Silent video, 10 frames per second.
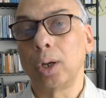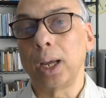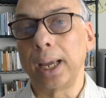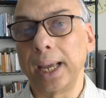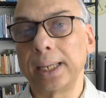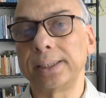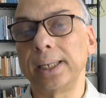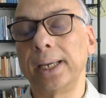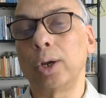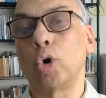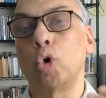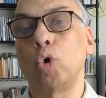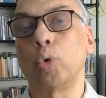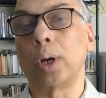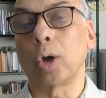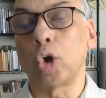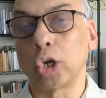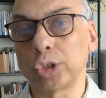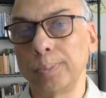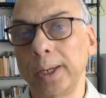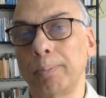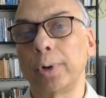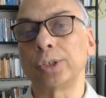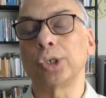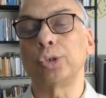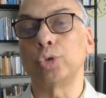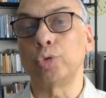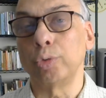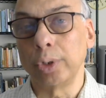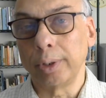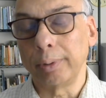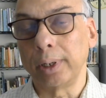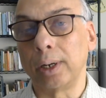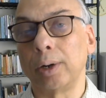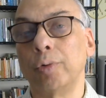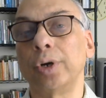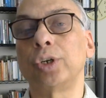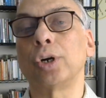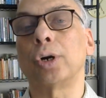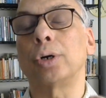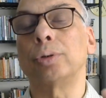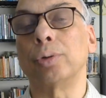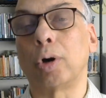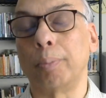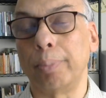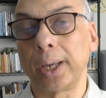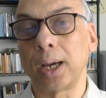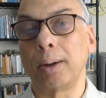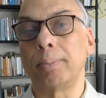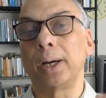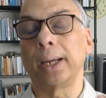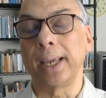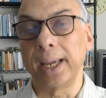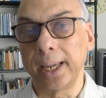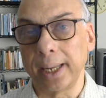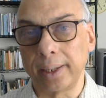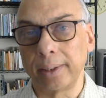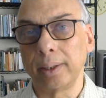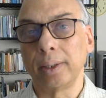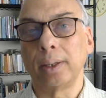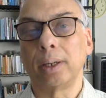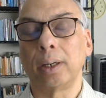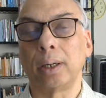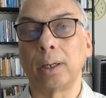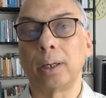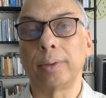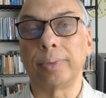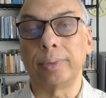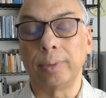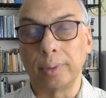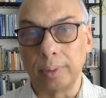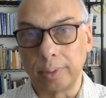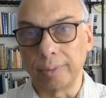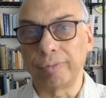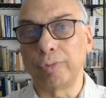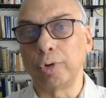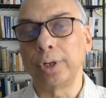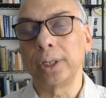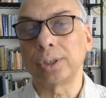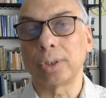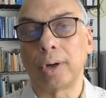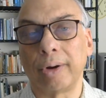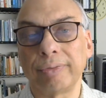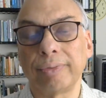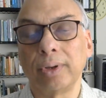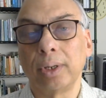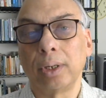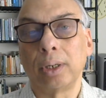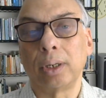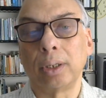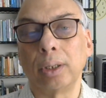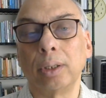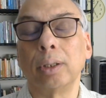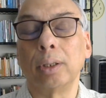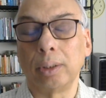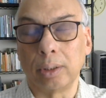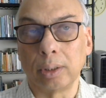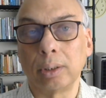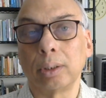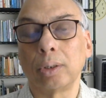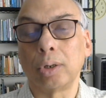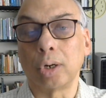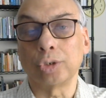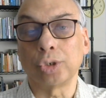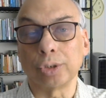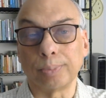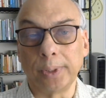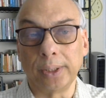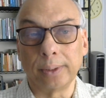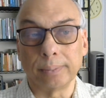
as a whole, a cosmic pressure to return or become again uh, the fullness of the conscious being.